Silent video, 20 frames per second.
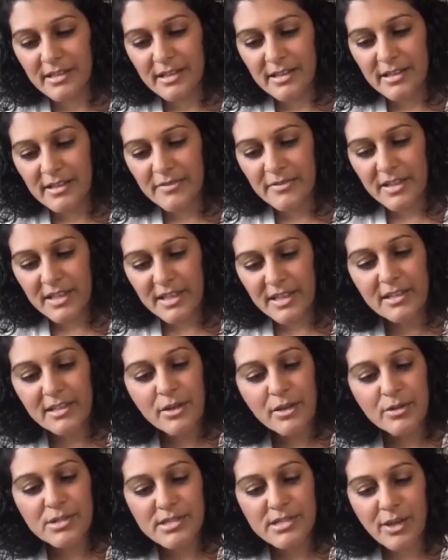The
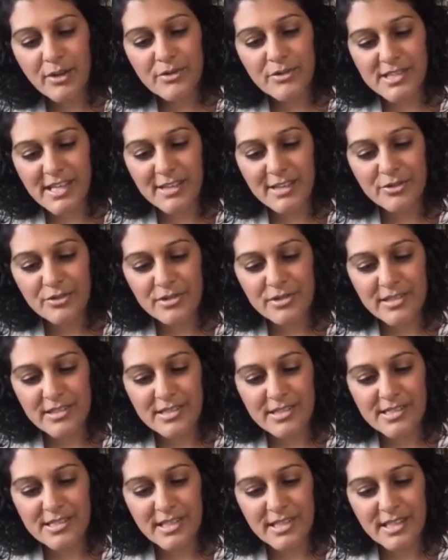ego's
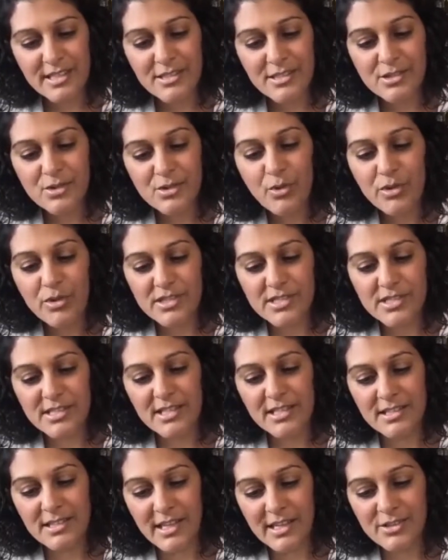self-centeredness is sourced
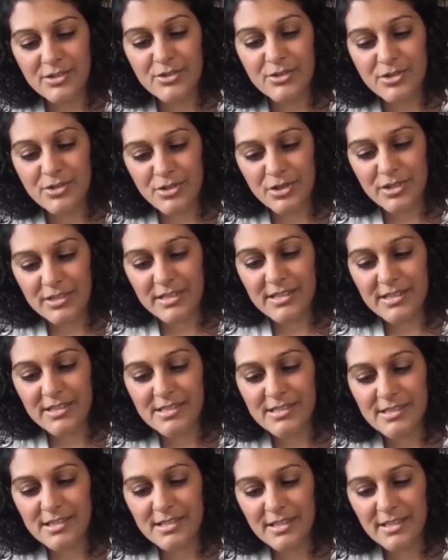in nature's
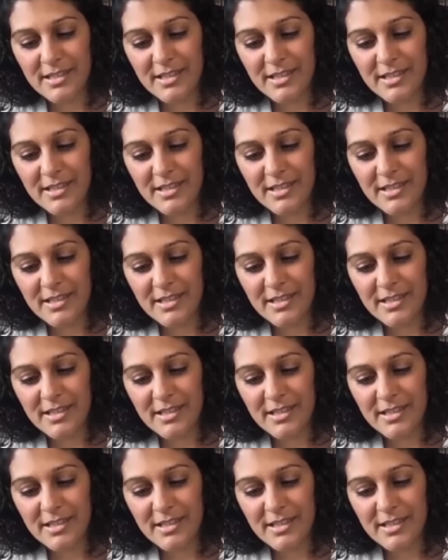goodness.